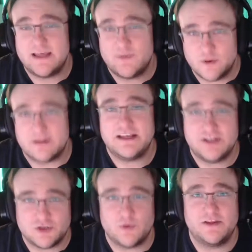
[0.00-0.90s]
really
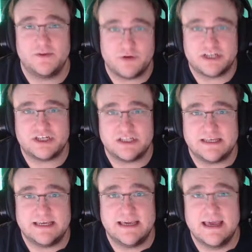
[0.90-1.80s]
enjoyed the Prediction
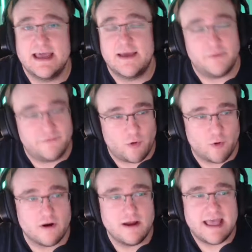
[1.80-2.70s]
League before,